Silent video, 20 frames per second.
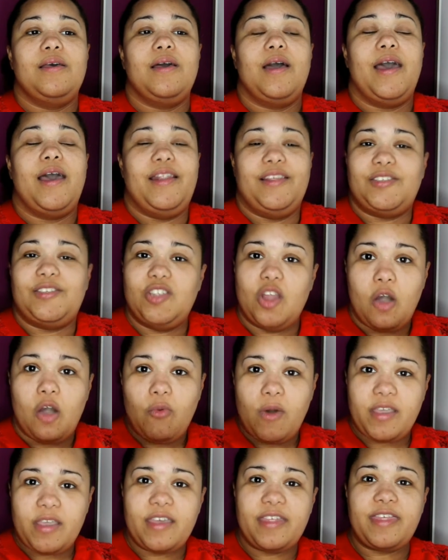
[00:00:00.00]
And it's not
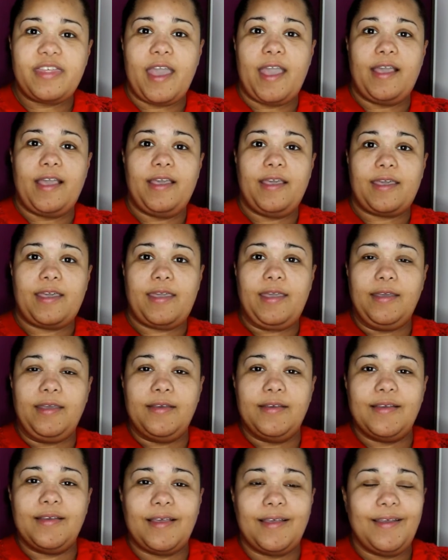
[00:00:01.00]
what you think.
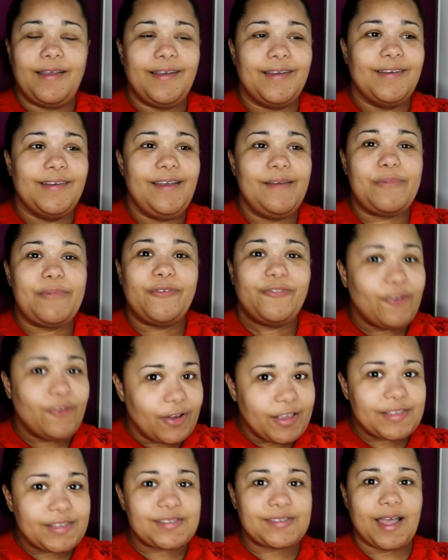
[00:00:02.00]

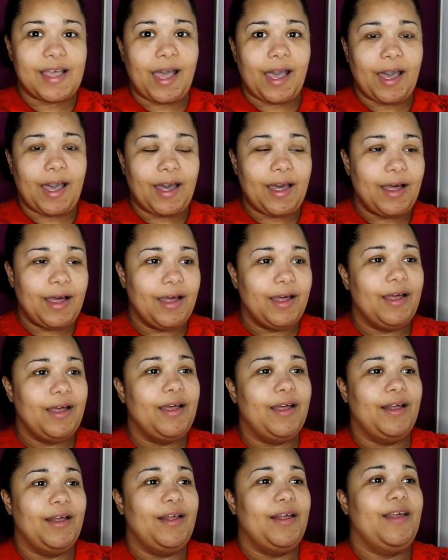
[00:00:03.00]
Before you start,
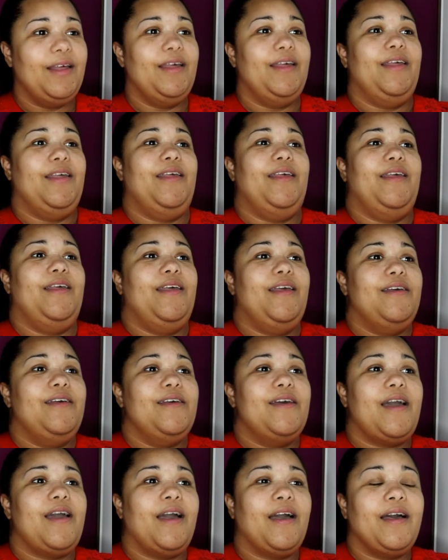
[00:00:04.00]

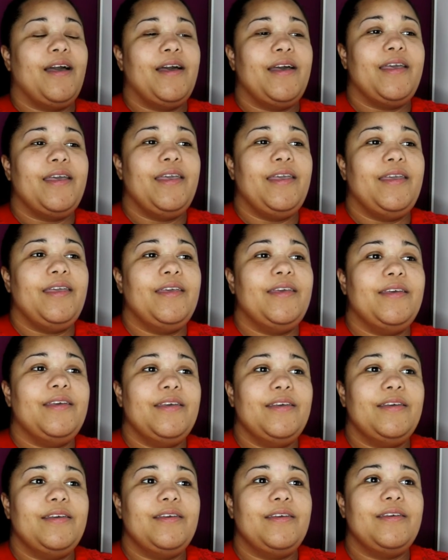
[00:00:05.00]

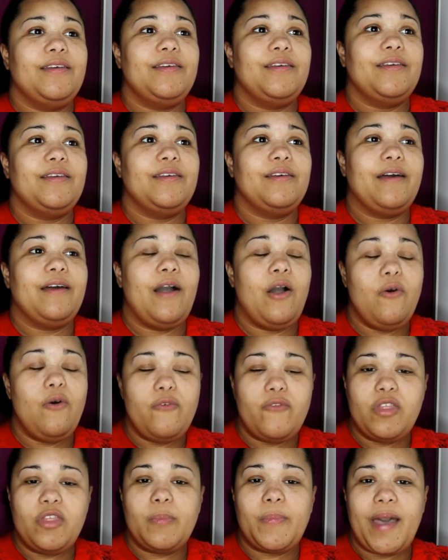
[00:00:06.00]

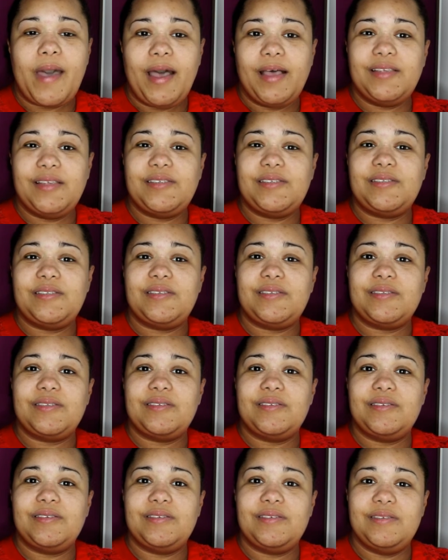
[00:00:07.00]
over the past
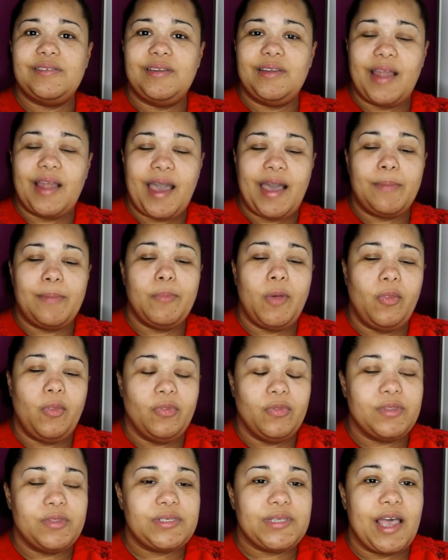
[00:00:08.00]
9
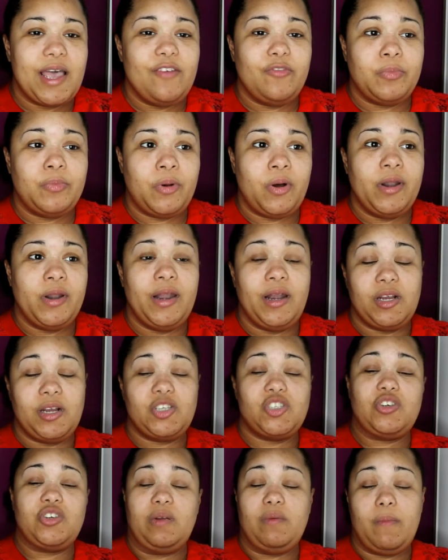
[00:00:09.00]
months, I've put on an
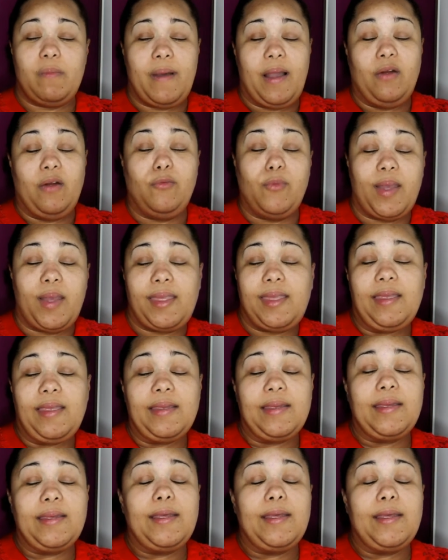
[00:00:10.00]
extreme amount of weight,